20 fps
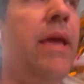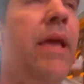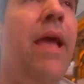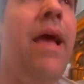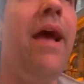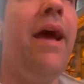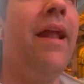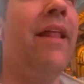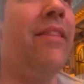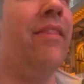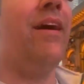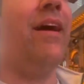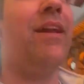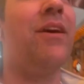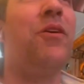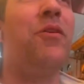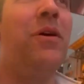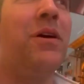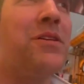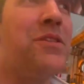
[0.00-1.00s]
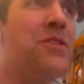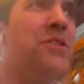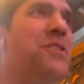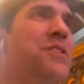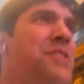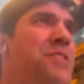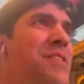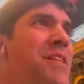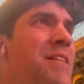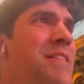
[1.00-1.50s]
had a lot of
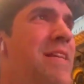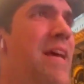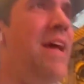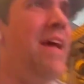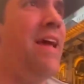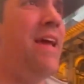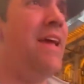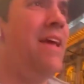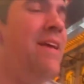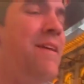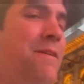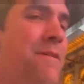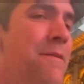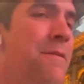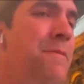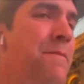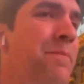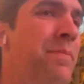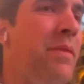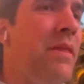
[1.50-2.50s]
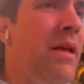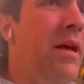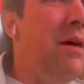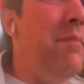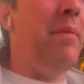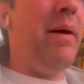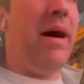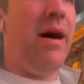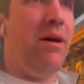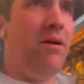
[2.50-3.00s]
questions today
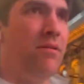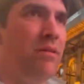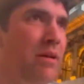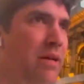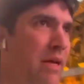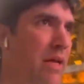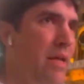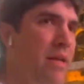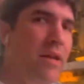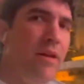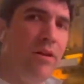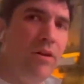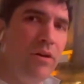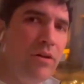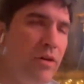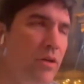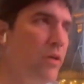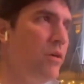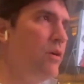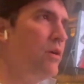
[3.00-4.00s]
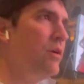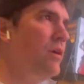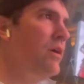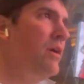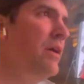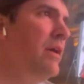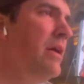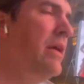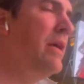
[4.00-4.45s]
about Hendon Hooker and